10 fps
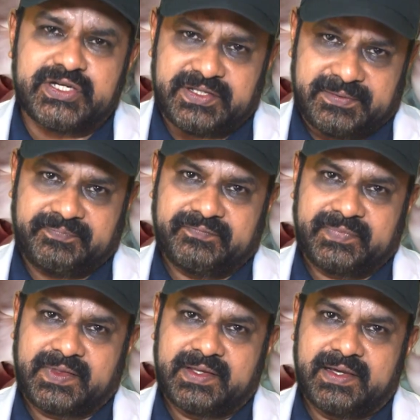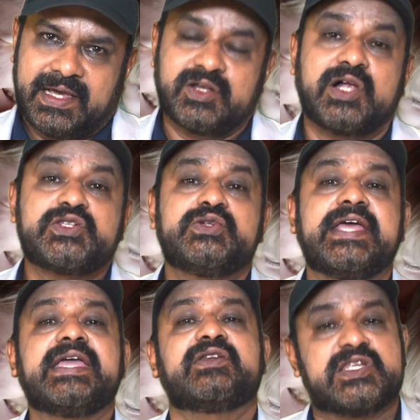other, and also
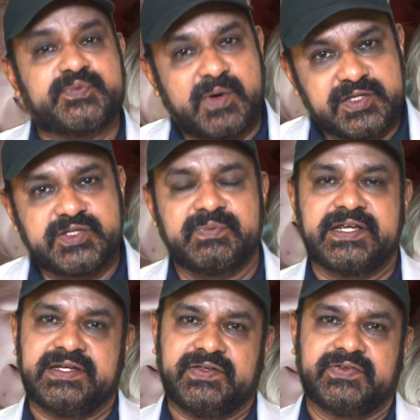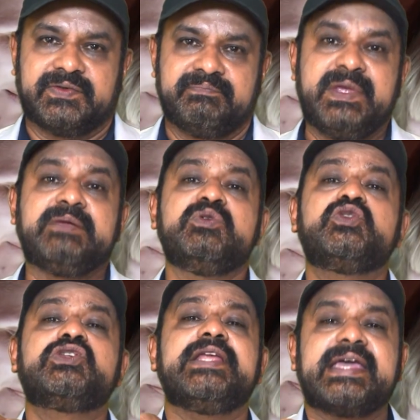taking responsibilities, being
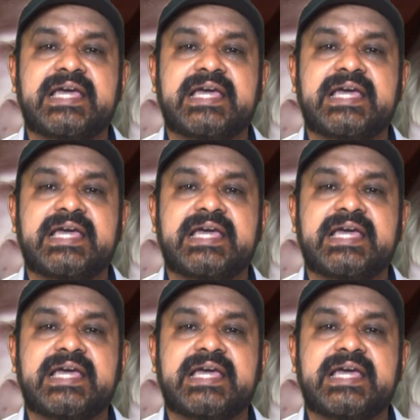mutually